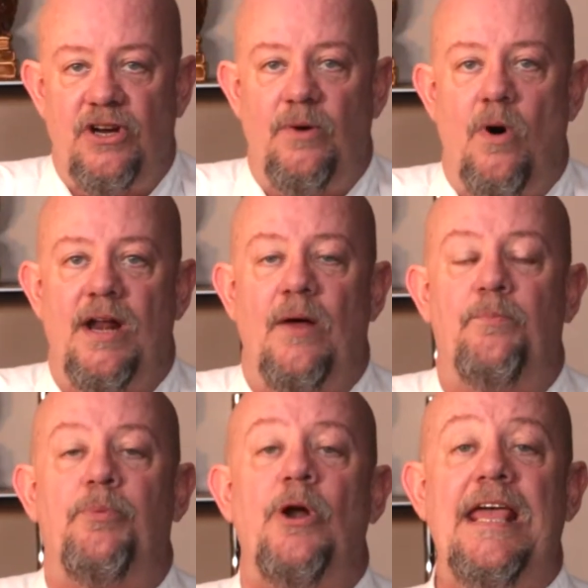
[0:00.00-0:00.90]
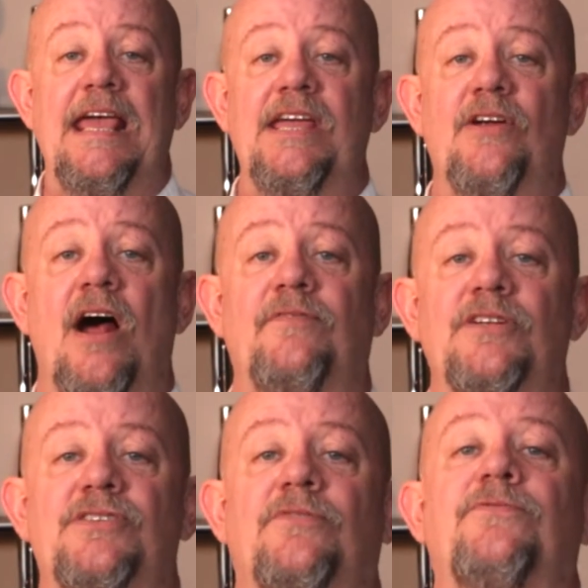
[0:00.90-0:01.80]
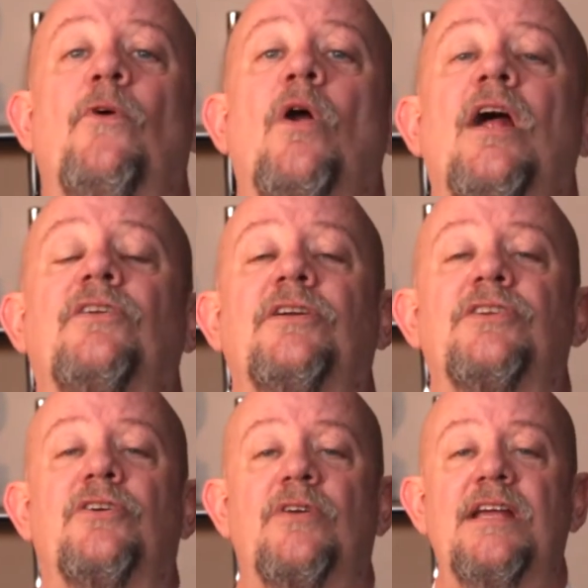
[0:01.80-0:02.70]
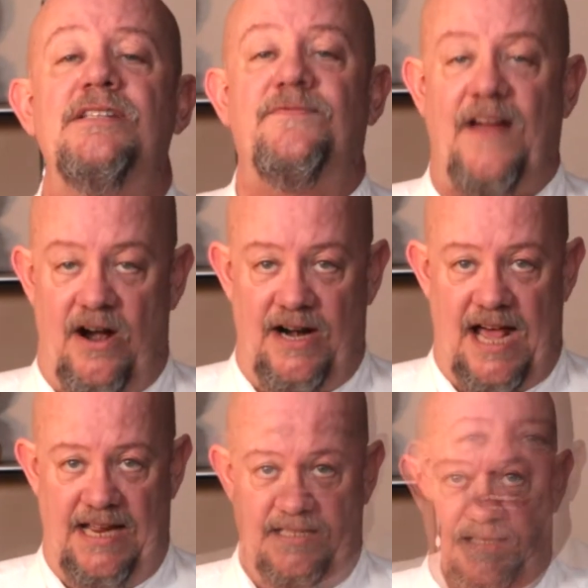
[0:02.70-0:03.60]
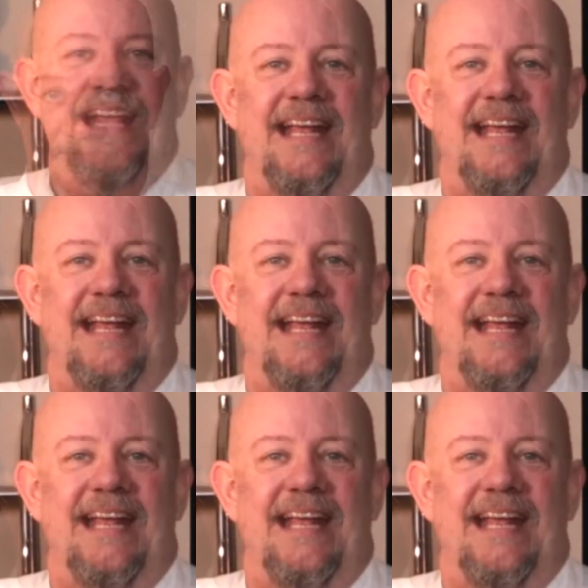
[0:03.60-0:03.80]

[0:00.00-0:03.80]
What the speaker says: you're gonna wanna preheat your oven to 400 degrees Fahrenheit.